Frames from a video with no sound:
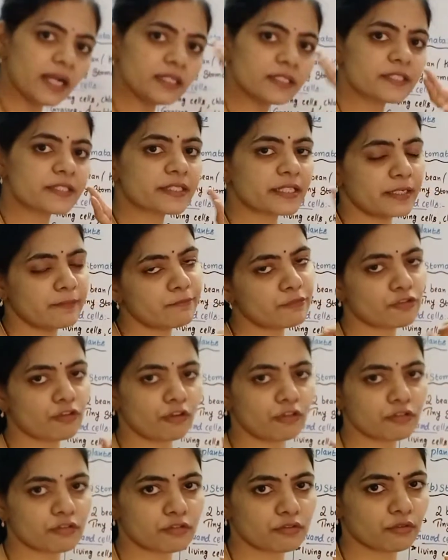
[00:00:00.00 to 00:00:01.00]
and stems
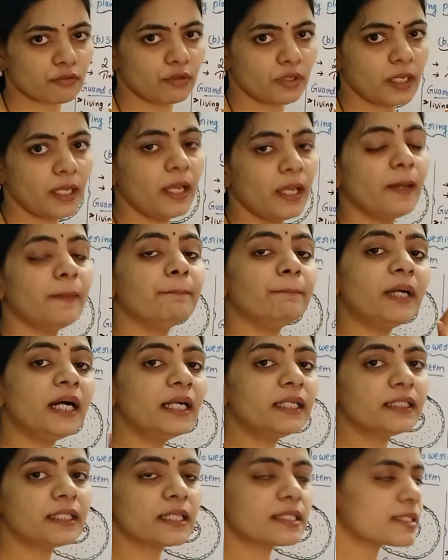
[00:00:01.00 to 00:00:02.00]
also.
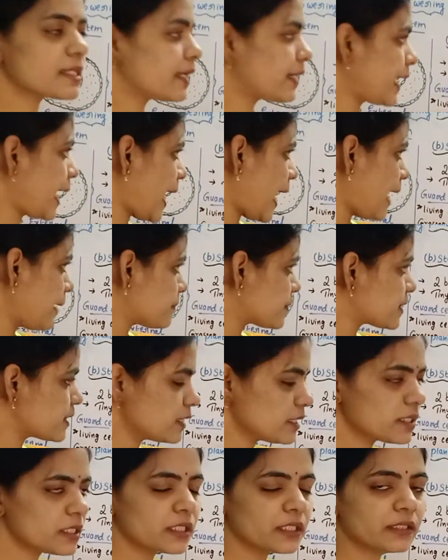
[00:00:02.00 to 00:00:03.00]
But these are
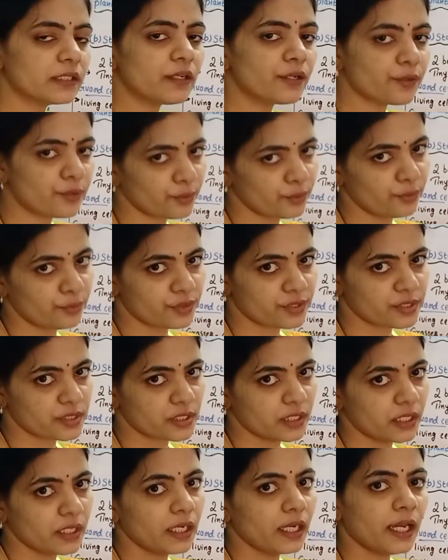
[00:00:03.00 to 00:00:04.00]
absent in the
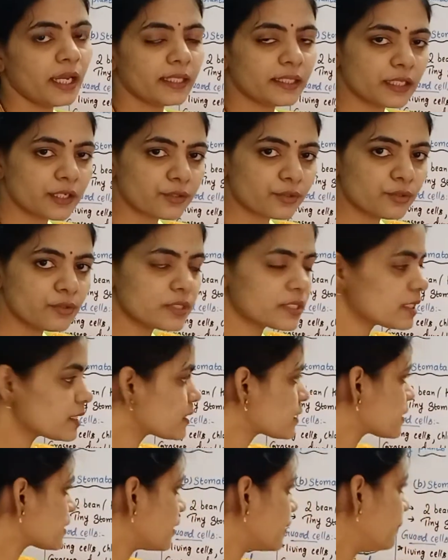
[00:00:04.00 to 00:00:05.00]
roots. In the root
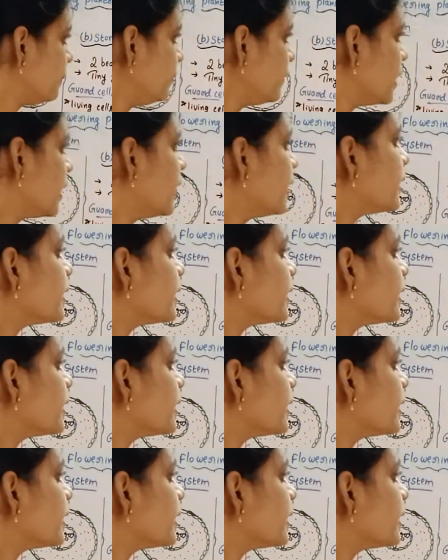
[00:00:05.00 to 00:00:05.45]
system,